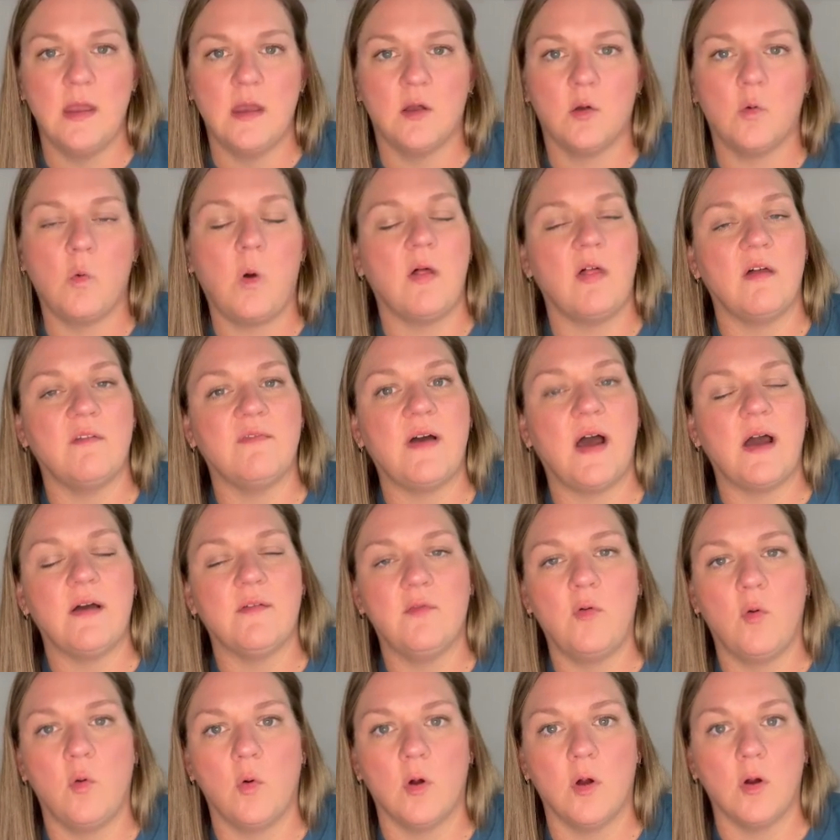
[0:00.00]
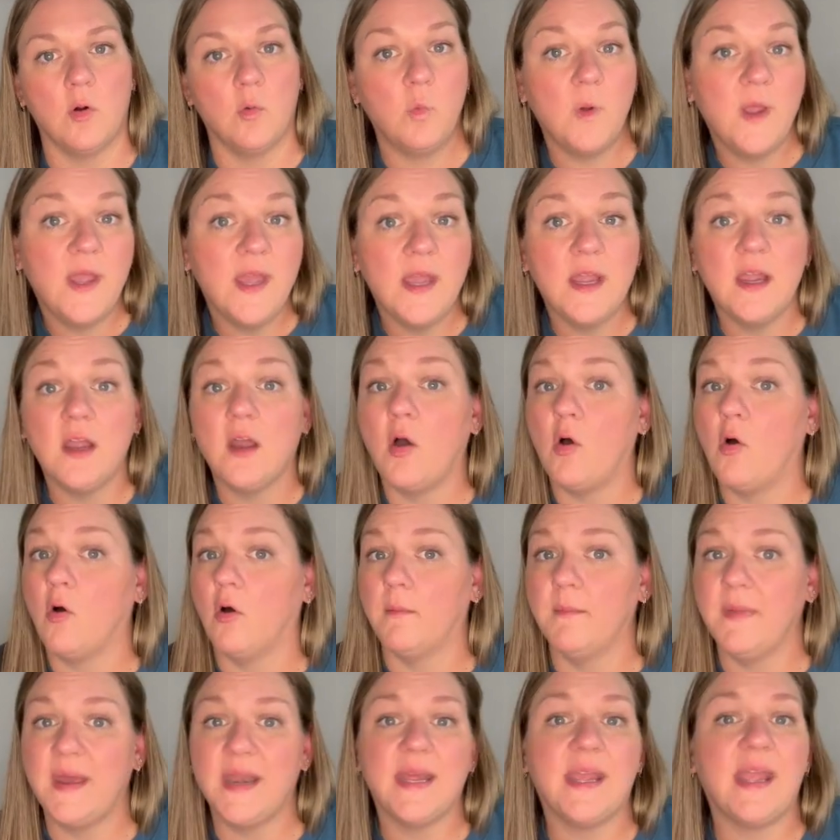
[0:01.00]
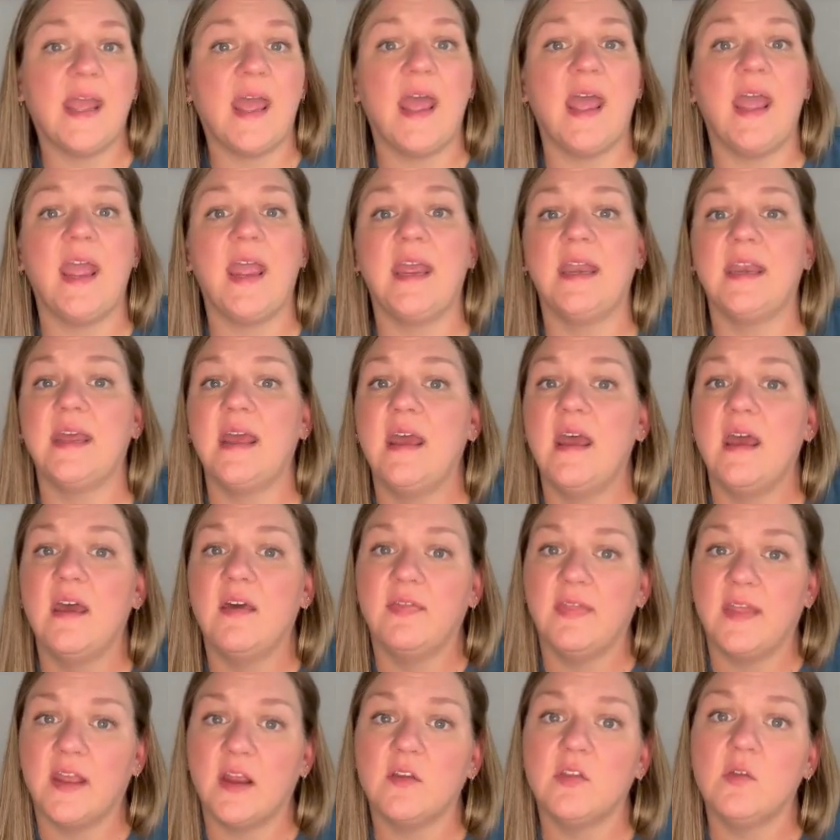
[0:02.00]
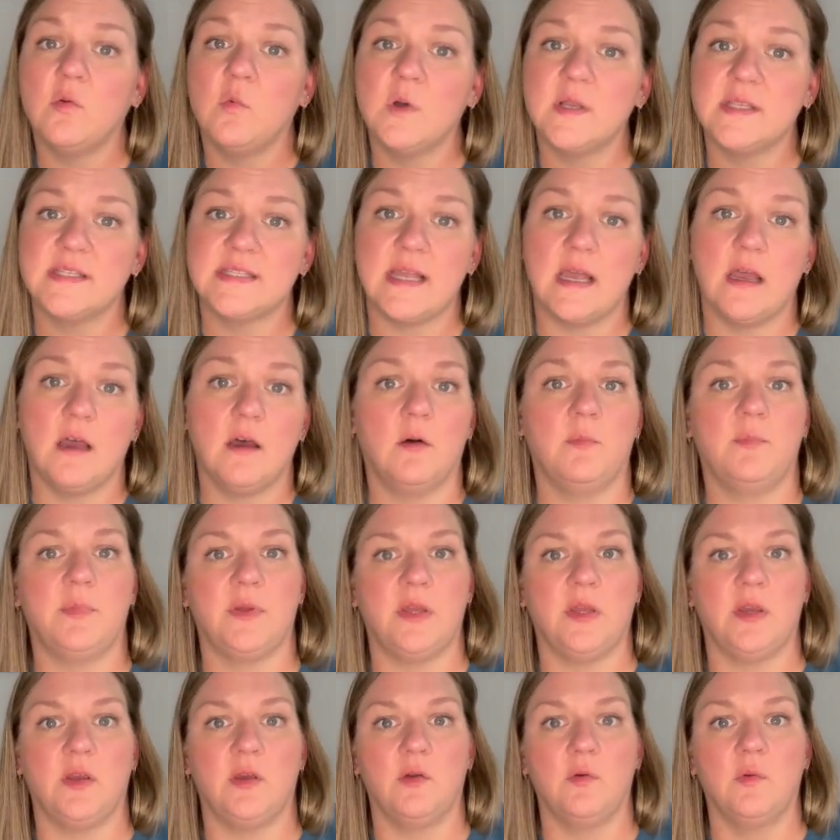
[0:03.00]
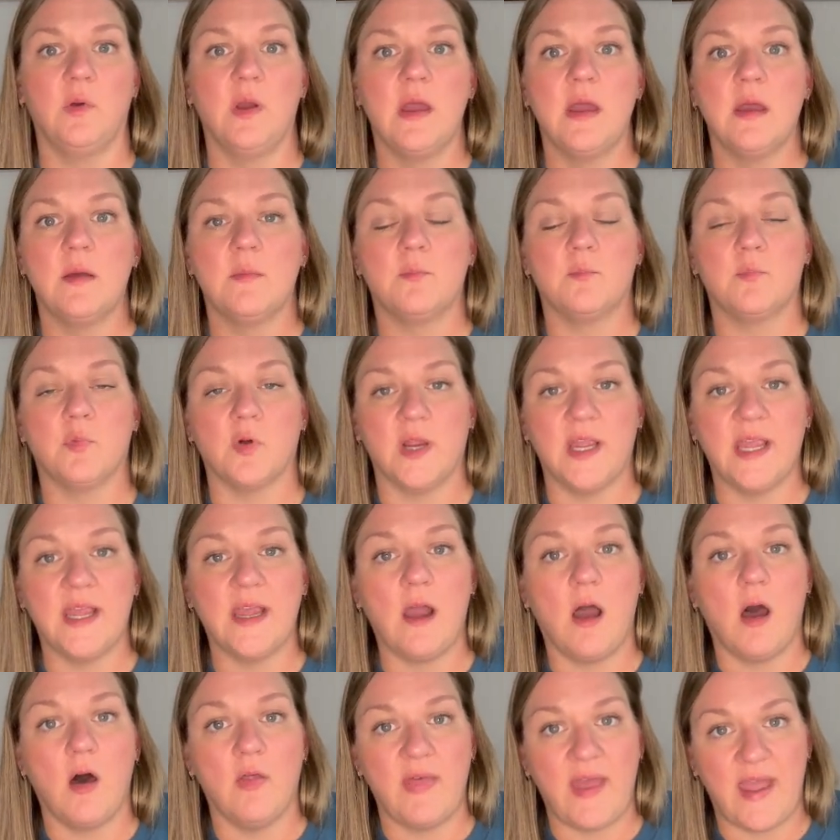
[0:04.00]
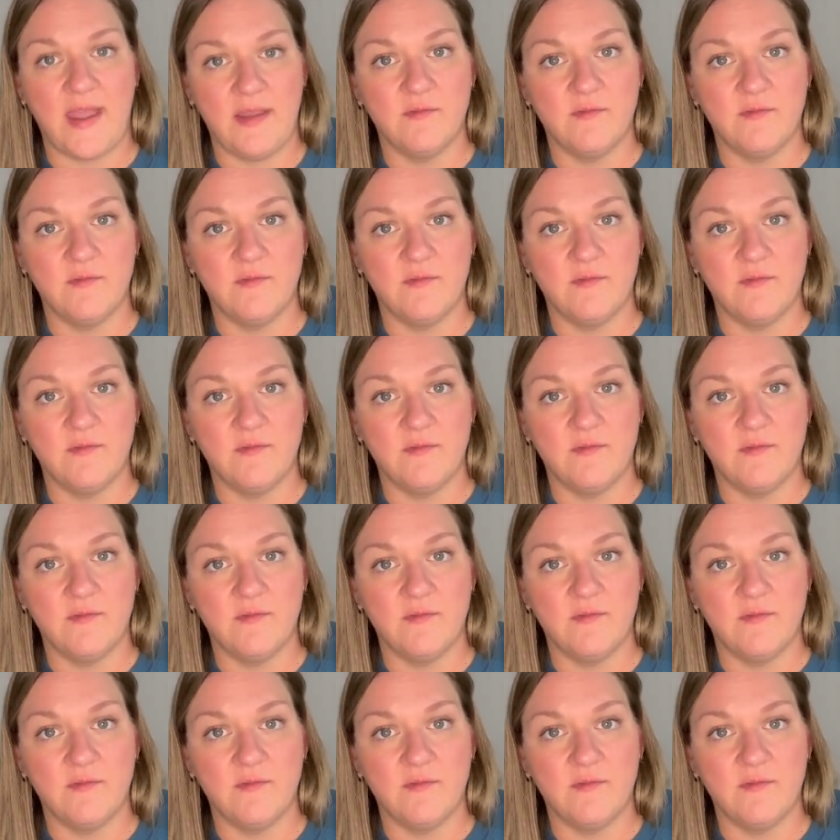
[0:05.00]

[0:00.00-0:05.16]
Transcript: qualify for WIC or Medicaid. They're the ones that help you bring all that